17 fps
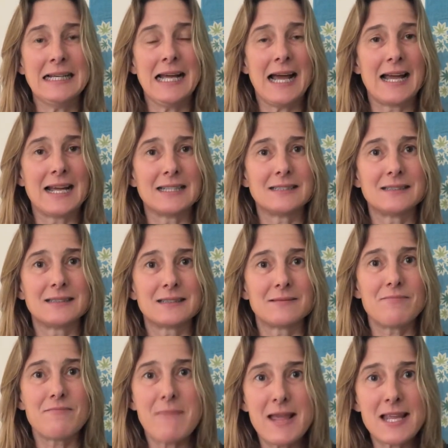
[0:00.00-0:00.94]
And
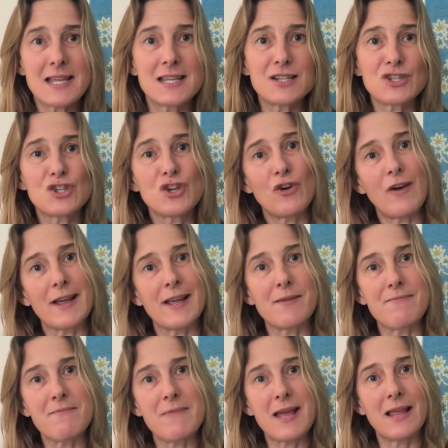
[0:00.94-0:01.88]
making sure I
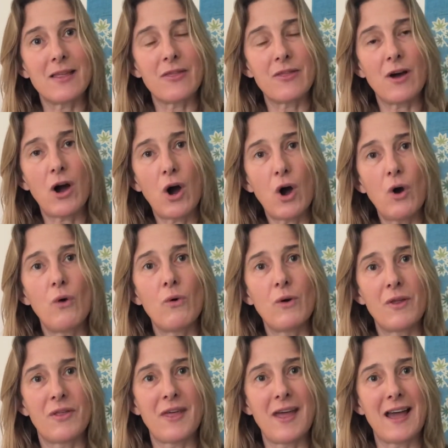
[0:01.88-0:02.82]
can make the whole
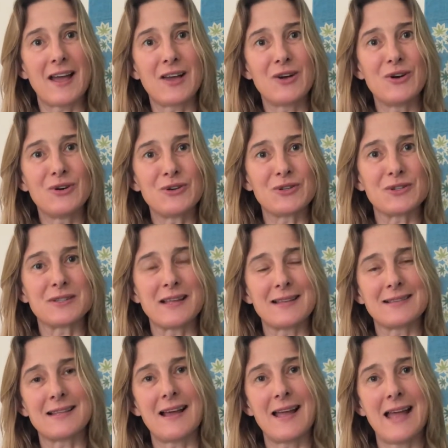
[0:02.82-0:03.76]
of that course,
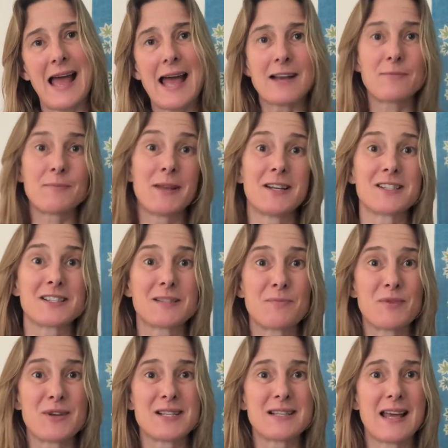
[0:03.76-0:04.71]
as I had been a
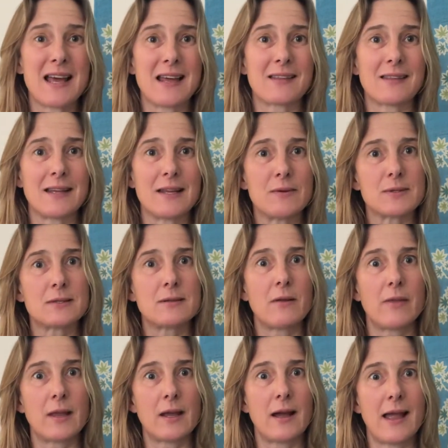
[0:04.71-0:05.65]
sprint athlete, was
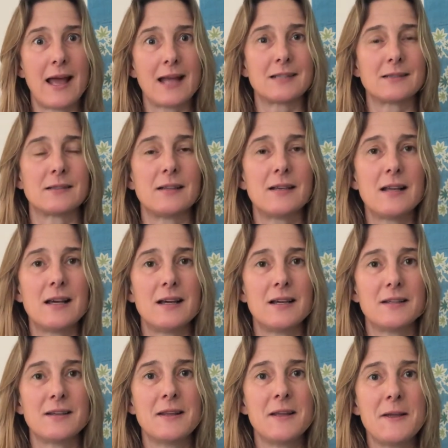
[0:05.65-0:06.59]
something I had to
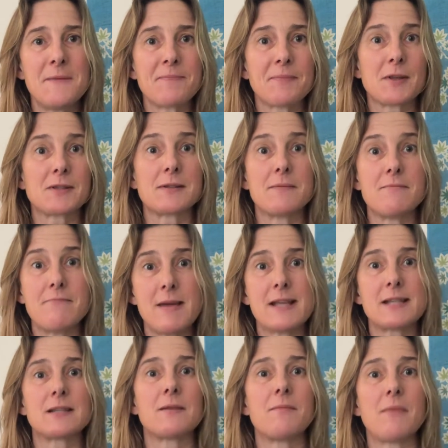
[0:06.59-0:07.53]
learn to
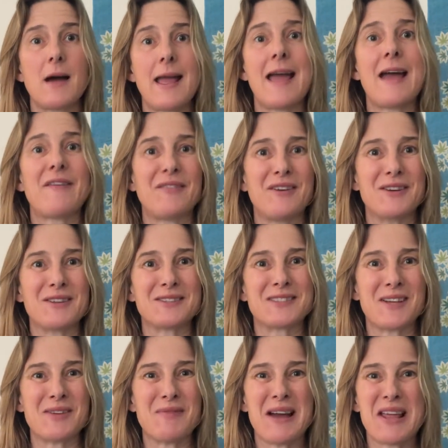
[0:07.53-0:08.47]
measure my effort,
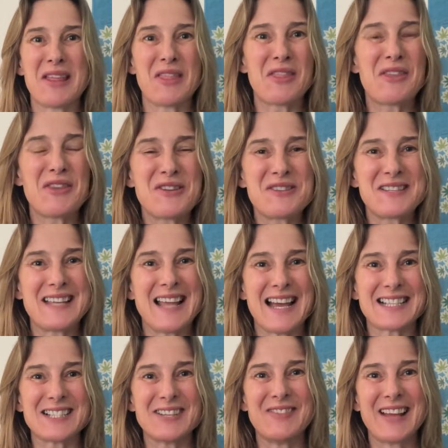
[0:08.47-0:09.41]
so my
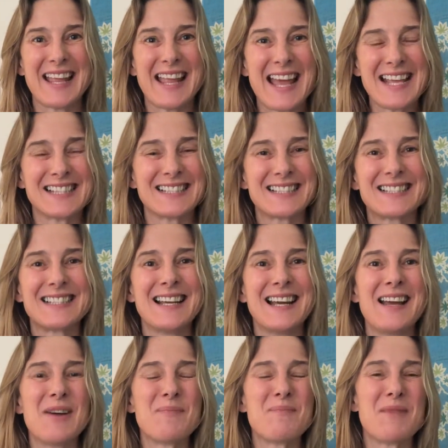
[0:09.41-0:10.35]
enthusiasm against
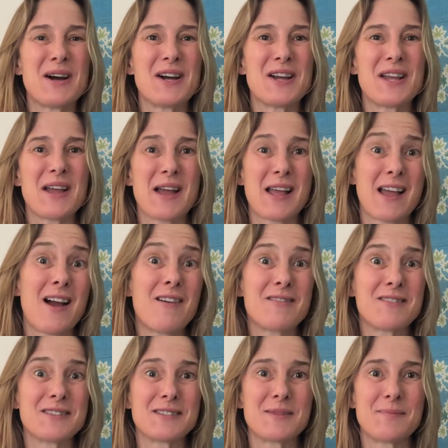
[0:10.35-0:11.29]
my
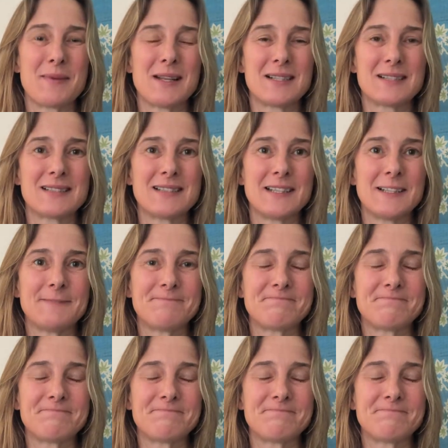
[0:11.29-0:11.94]
current ability.